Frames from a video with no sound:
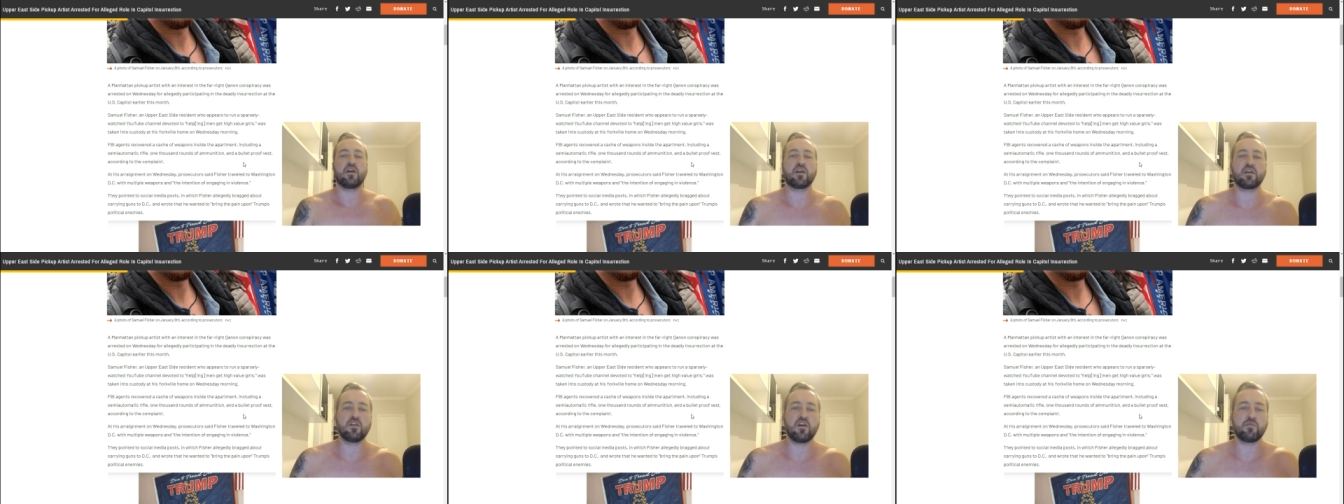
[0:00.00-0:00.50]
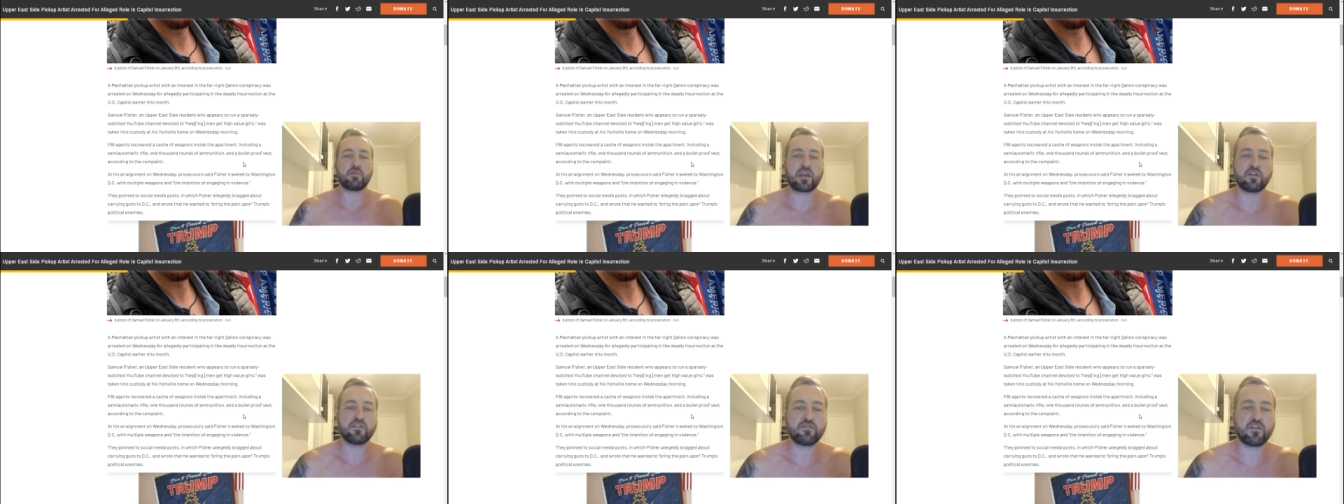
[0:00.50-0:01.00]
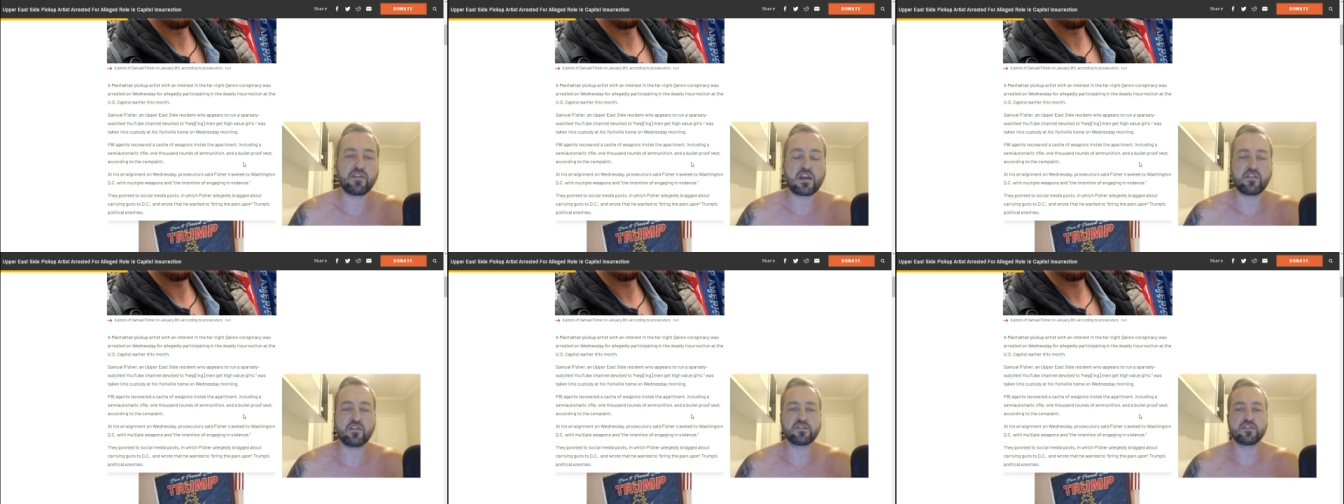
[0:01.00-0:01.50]
Like, you know, I'm not making fun of any
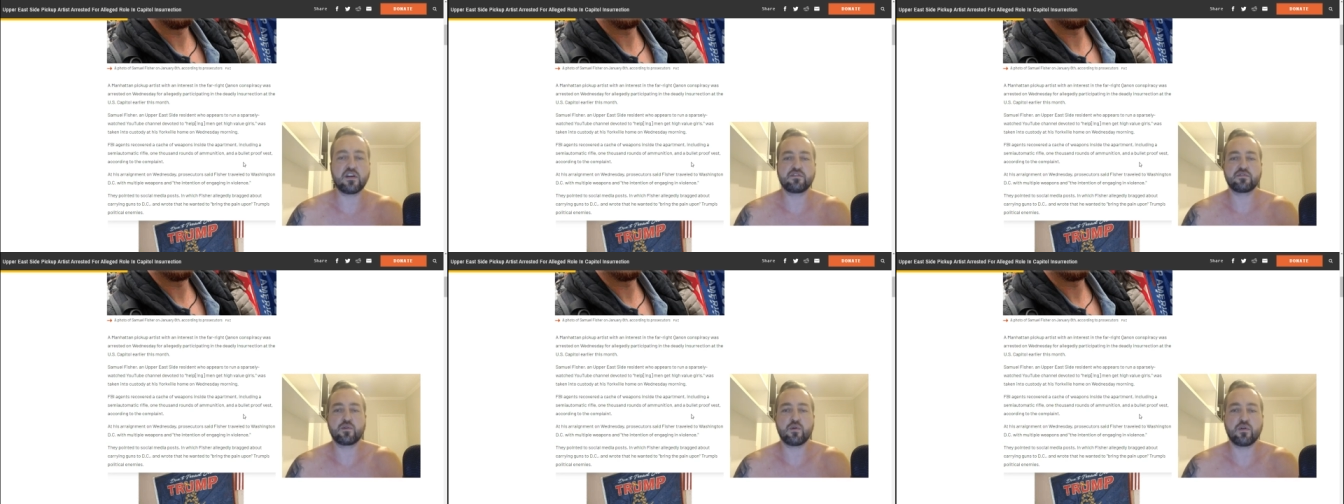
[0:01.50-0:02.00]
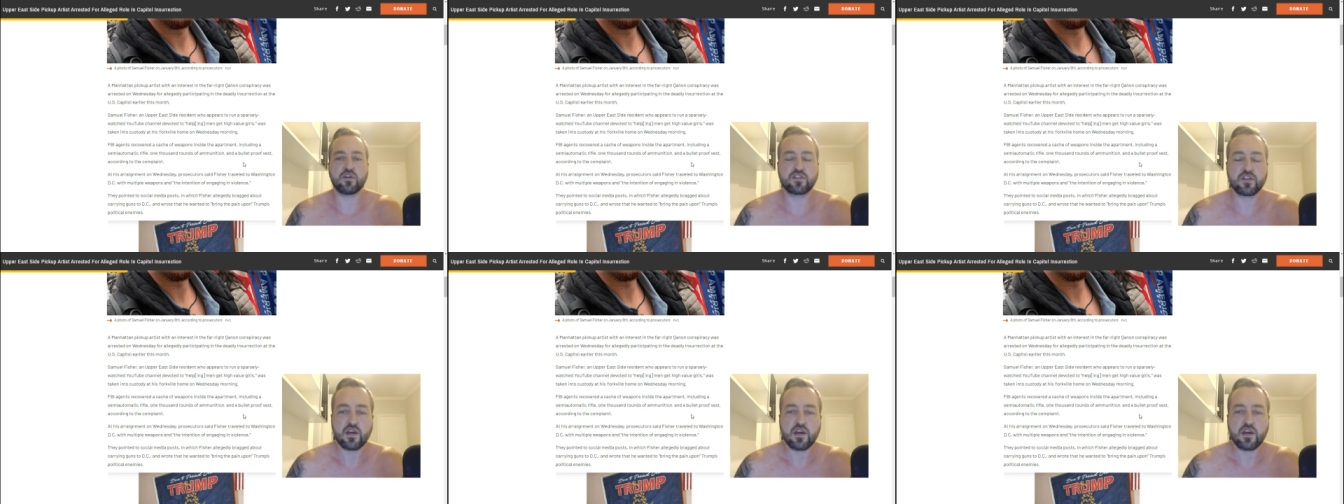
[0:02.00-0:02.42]
of this stuff, of course